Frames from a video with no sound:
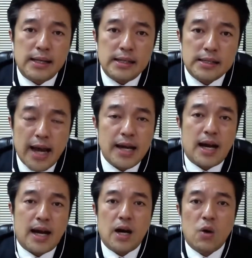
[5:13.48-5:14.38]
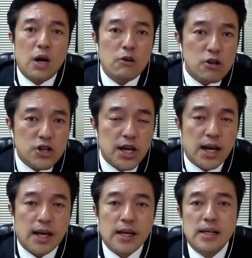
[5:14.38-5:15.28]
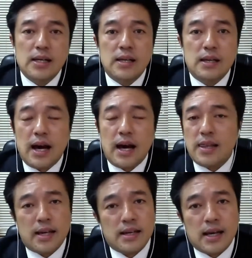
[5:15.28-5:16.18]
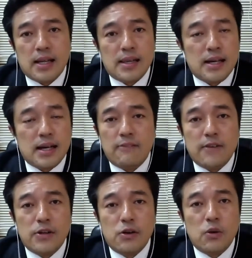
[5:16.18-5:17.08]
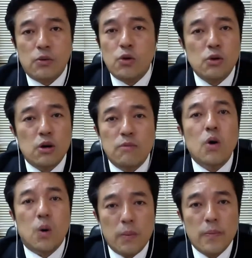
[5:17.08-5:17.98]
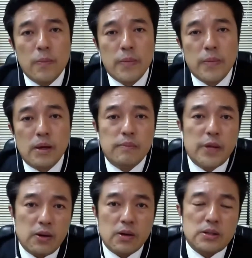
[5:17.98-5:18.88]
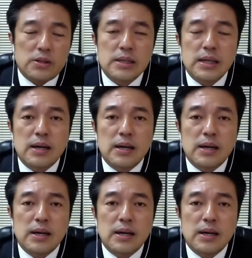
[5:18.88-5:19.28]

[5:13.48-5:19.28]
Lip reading: In China or Russia, I think they have no rule of law because,